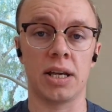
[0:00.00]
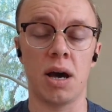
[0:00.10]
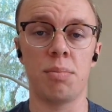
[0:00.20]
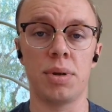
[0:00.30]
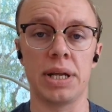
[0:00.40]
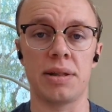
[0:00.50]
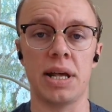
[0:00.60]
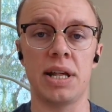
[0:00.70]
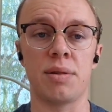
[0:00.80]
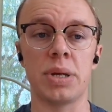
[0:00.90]
companies,
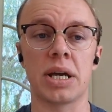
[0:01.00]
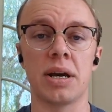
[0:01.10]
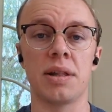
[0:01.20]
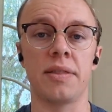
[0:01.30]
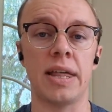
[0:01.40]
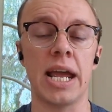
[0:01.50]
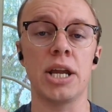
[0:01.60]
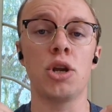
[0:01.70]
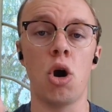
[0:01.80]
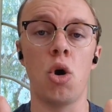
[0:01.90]
it's because they
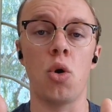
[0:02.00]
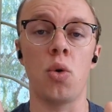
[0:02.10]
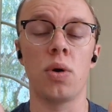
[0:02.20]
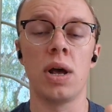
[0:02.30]
know